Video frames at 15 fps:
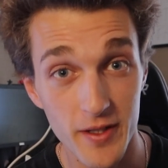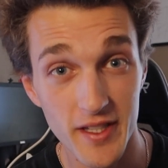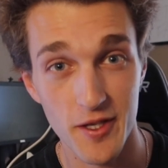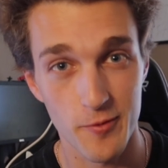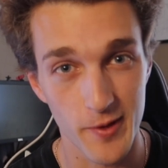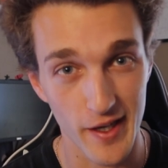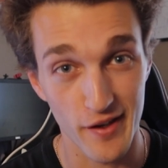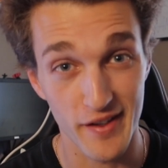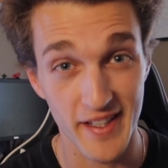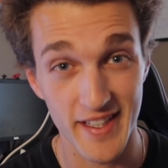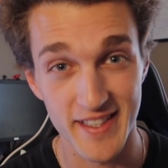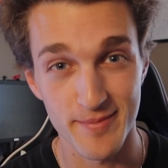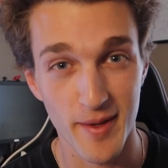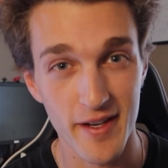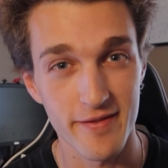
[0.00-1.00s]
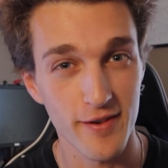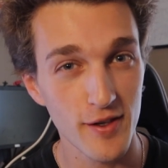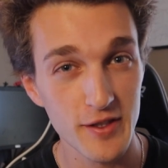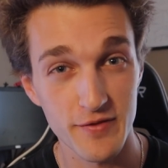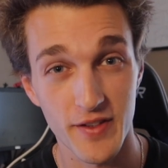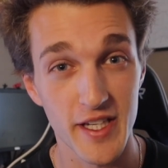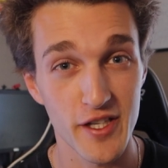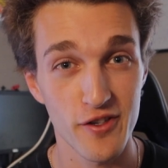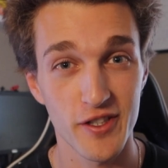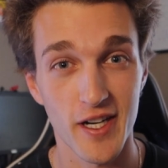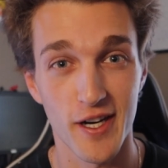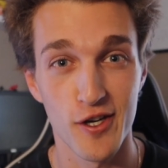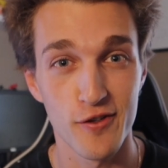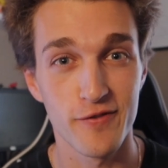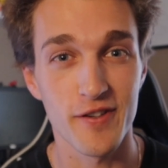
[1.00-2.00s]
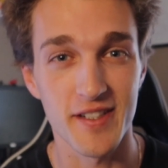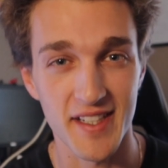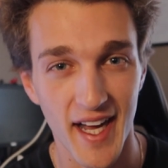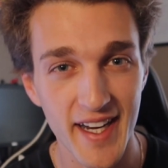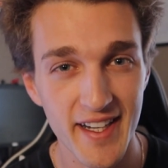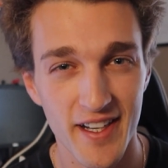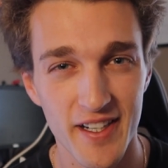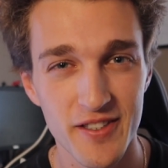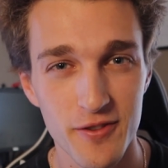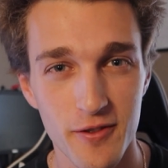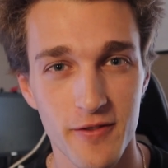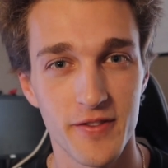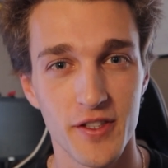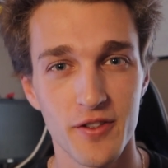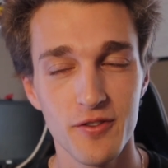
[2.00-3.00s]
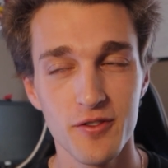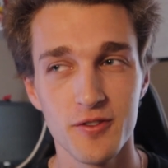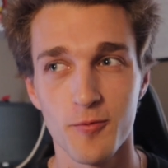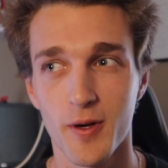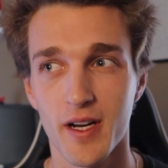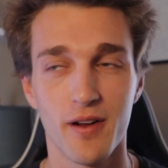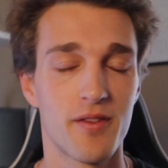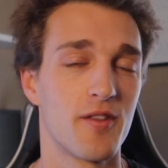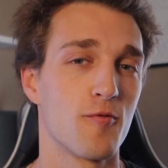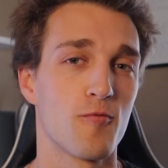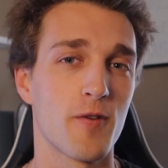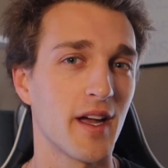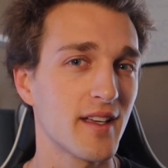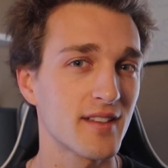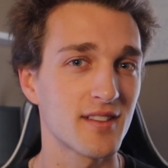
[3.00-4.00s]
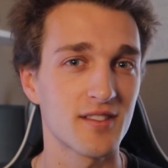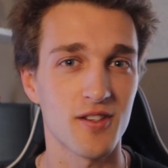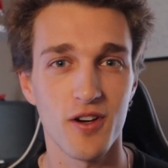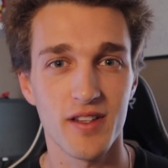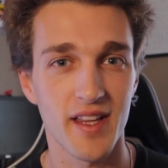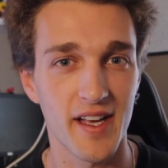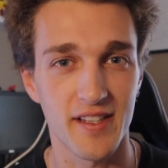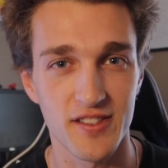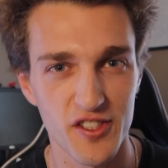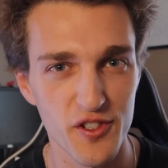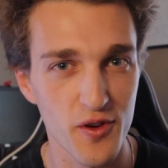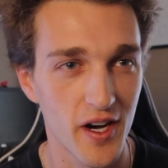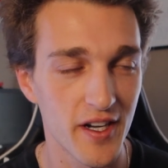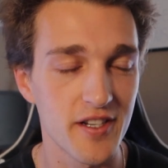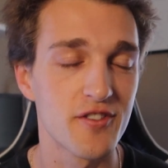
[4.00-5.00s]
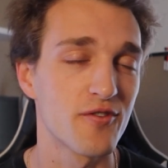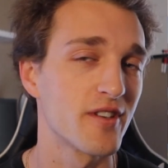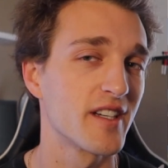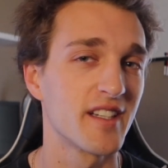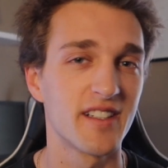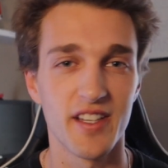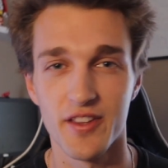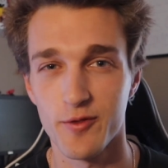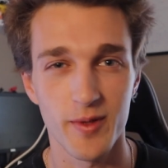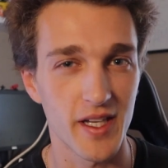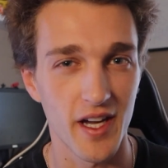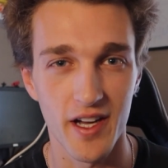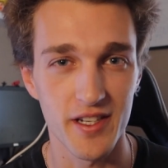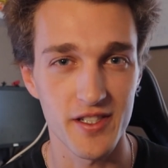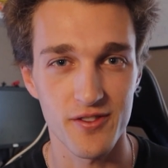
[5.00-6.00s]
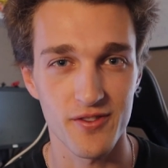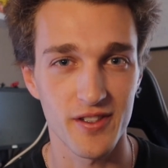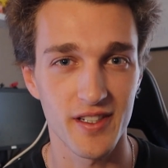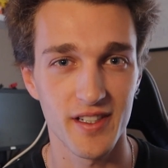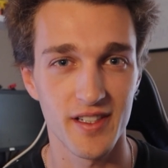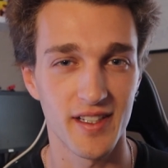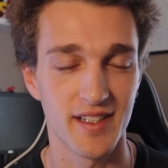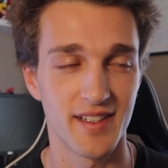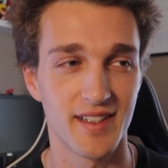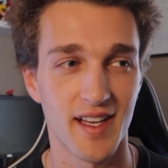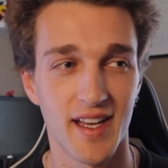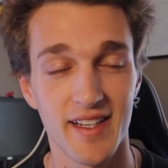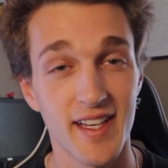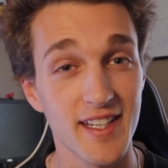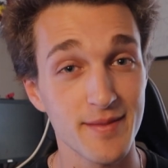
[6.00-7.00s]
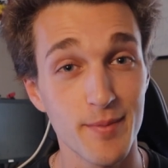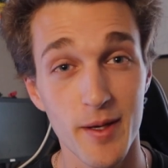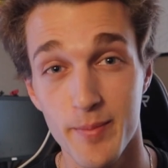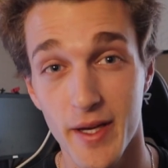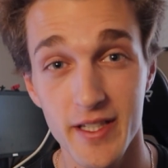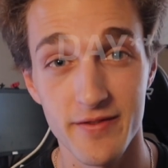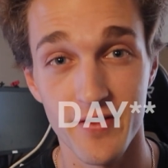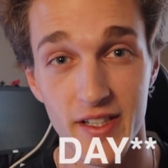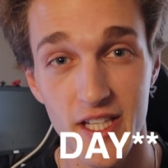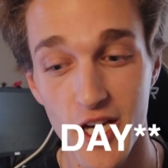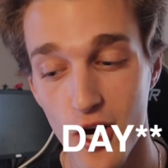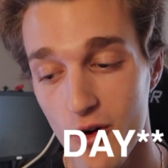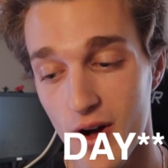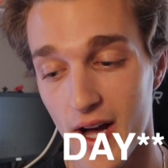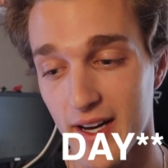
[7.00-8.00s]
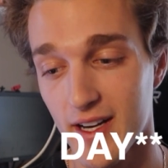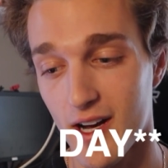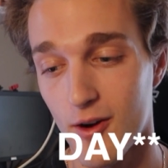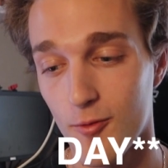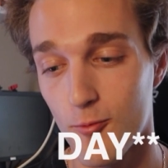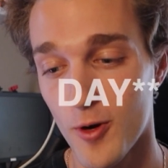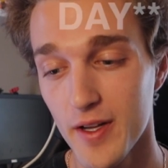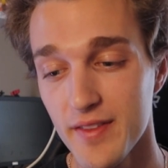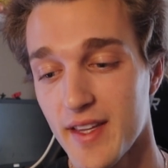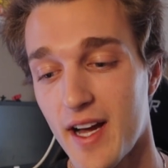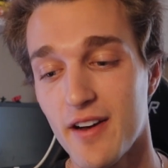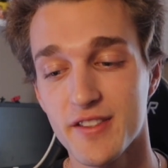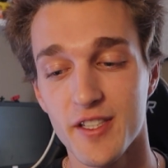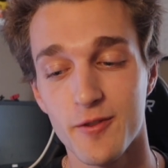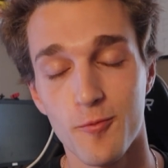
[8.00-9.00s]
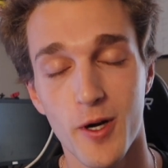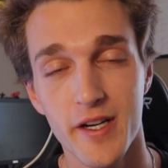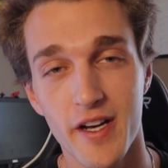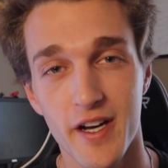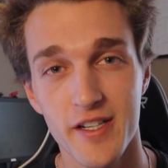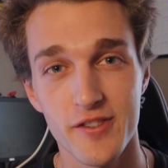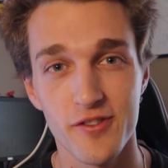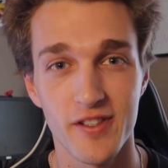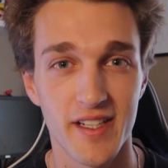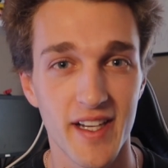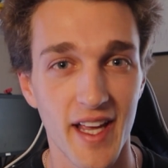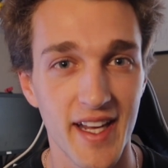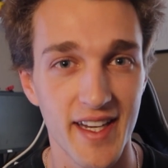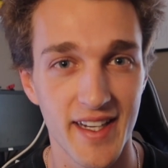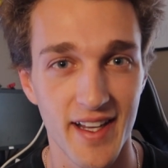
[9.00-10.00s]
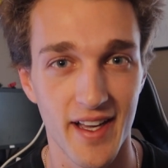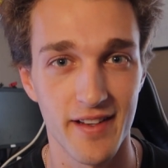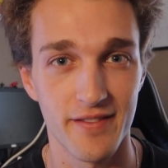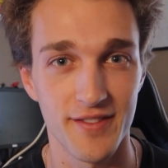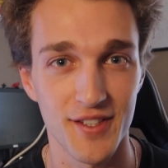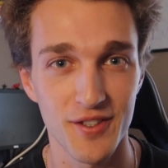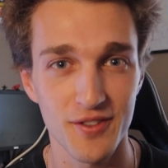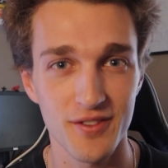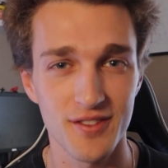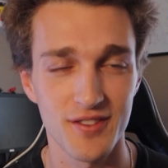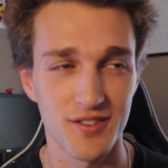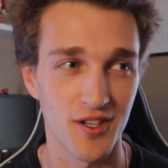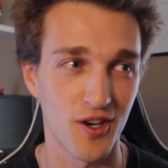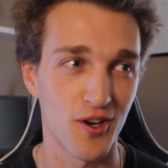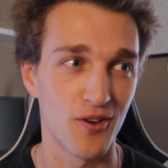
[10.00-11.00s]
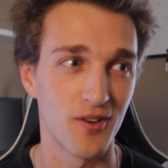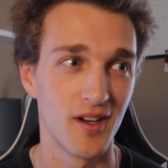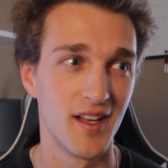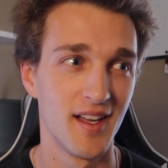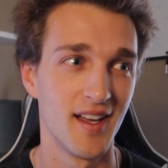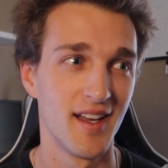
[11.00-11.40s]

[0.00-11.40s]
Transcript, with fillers: really weird is my first video got over 900 views where the rest are like 200 to 300 and I guess my best video I got 1,189 views so